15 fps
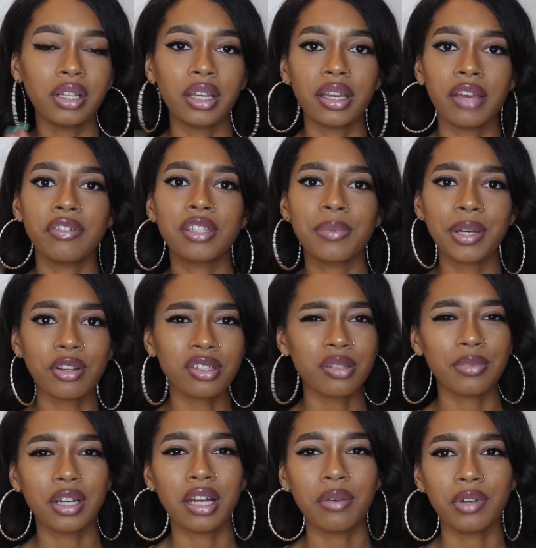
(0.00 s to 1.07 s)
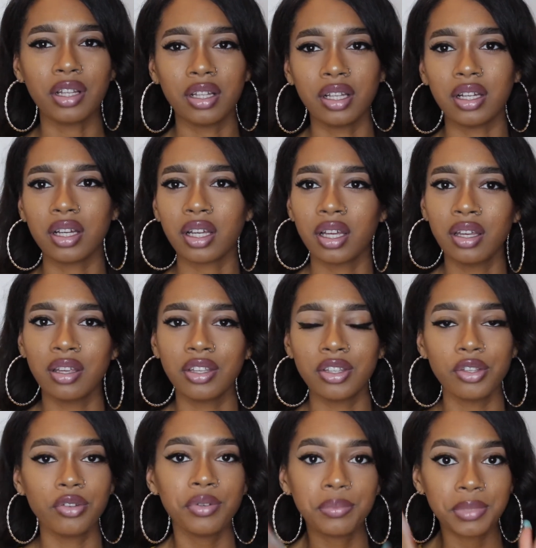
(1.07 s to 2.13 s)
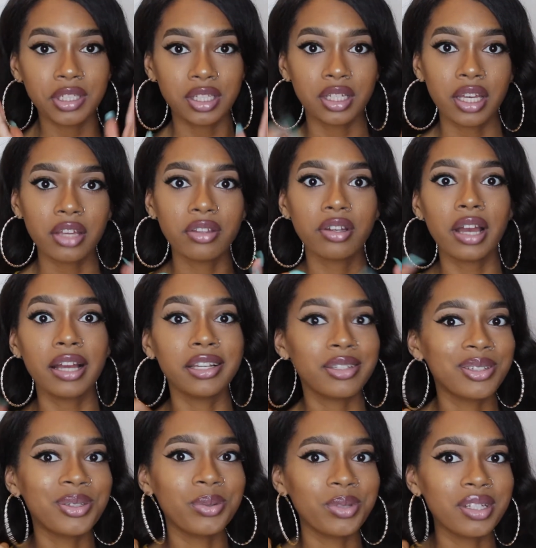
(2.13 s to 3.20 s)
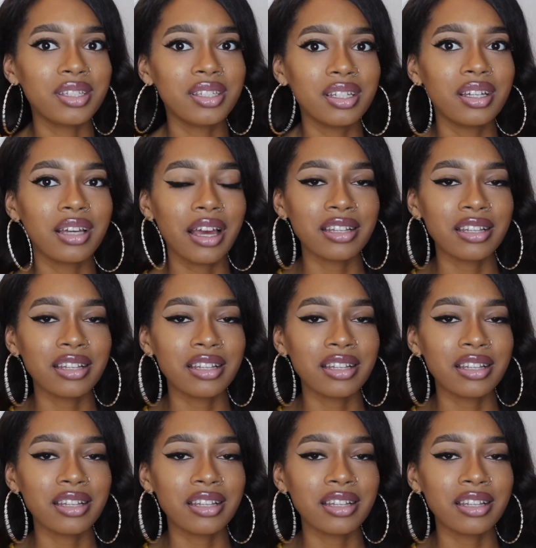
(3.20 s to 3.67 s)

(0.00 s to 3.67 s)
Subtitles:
Like every time I go somewhere and I want to look cute and put together, I just do this look.